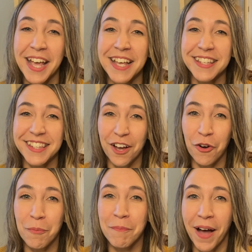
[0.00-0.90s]
So
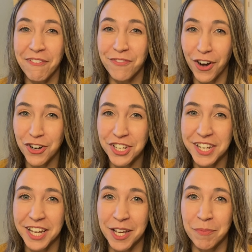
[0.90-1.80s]
my first
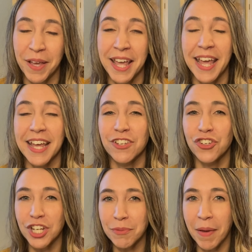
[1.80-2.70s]
tip is
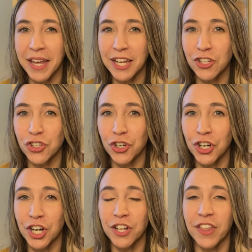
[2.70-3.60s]
just making
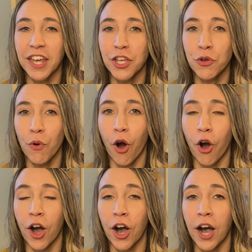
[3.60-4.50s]
sure that you
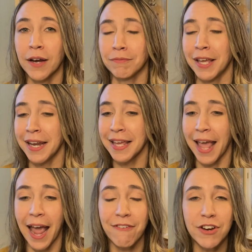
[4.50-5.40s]
are getting
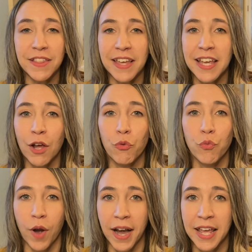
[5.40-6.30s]
everything
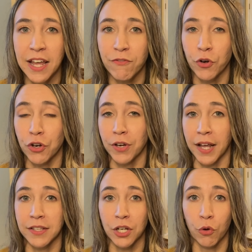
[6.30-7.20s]
ready for your
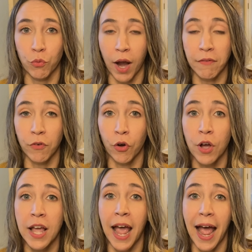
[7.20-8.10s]
guest arrival,
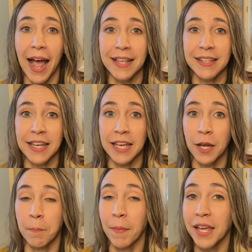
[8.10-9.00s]
as in
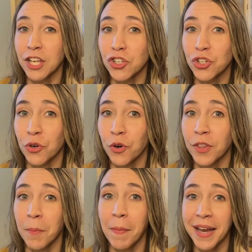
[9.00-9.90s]
making sure the
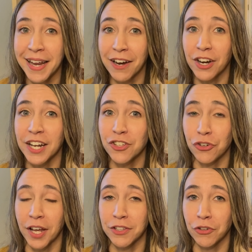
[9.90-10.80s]
main areas your
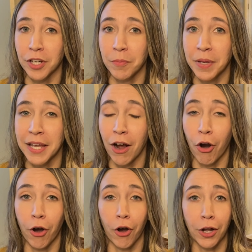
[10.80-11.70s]
guests are gonna be
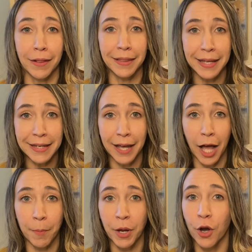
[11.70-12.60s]
are cleaned
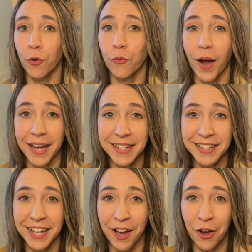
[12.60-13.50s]
up, ready to
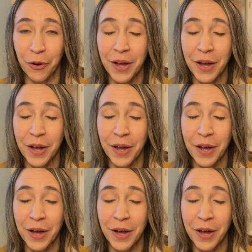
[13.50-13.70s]
go.